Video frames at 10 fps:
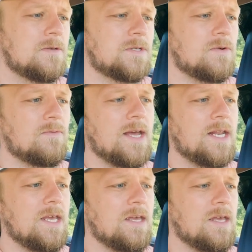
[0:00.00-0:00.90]
So
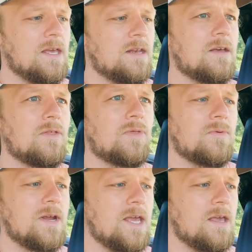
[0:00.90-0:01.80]
ready in
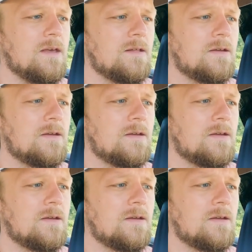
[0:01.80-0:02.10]
3,